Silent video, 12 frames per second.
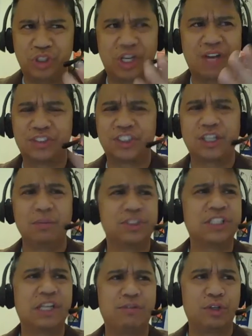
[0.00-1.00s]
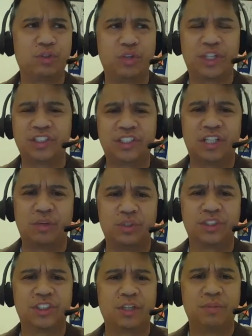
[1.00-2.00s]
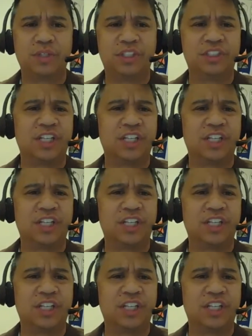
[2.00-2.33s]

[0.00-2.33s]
you have some saving grace that when somebody